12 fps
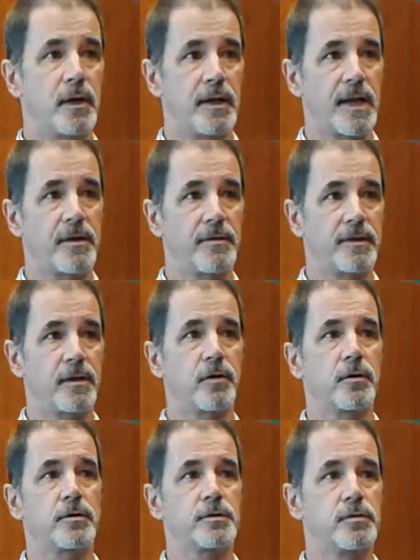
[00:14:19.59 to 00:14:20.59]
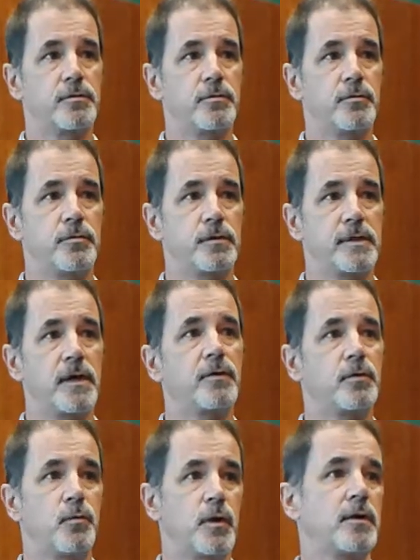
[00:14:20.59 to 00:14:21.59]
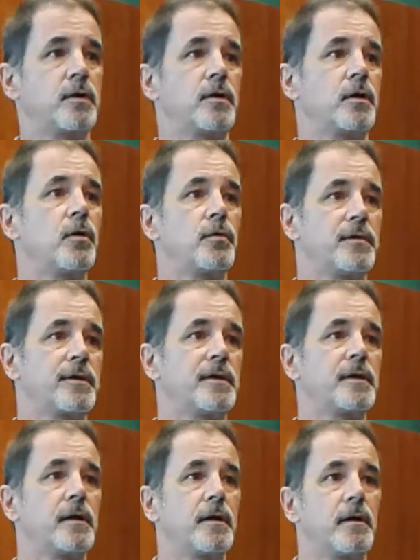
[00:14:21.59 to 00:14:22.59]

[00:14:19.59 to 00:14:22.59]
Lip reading: allow the art to tell you where you're going to go with it